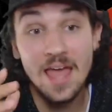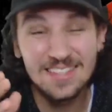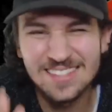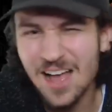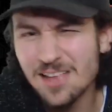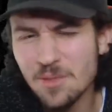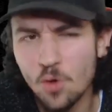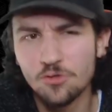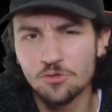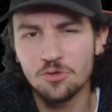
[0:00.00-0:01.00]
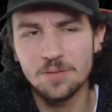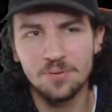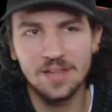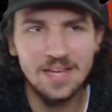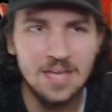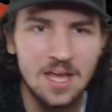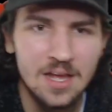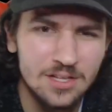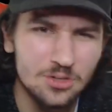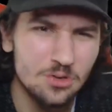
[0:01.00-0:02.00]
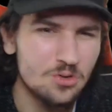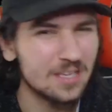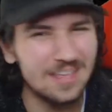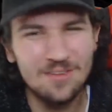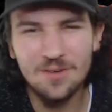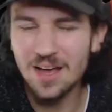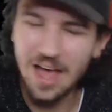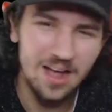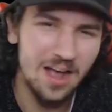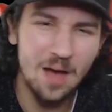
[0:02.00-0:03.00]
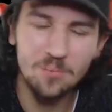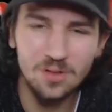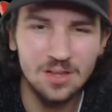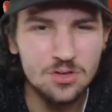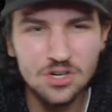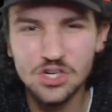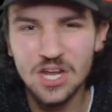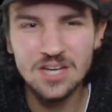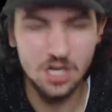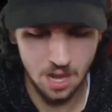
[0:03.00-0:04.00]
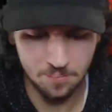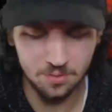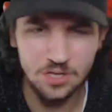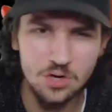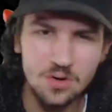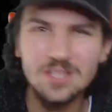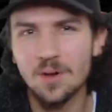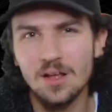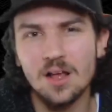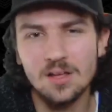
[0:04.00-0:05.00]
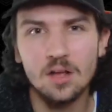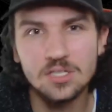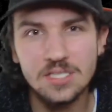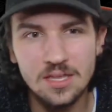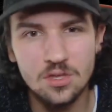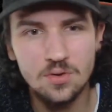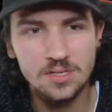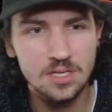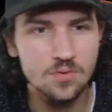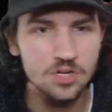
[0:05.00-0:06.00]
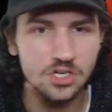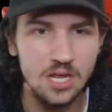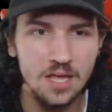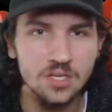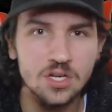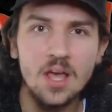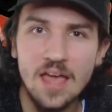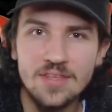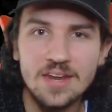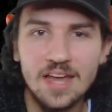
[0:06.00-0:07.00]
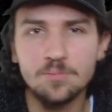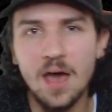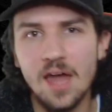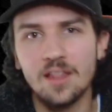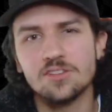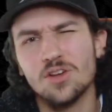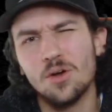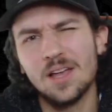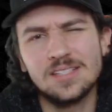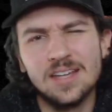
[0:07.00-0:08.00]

It's not the most free to play, so you can give a couple of units, but I'll say the units that you can change in the next battle. Let's go. Let's